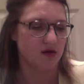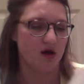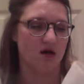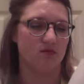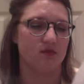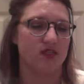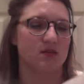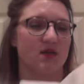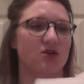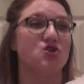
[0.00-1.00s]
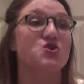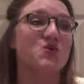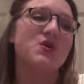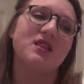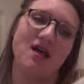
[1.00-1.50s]
This is my
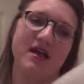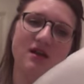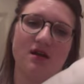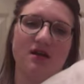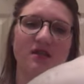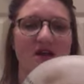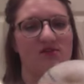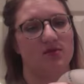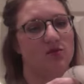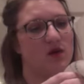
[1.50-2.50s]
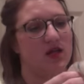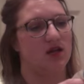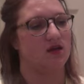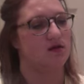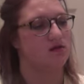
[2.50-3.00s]
new liner that I've been
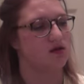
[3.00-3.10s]
waiting.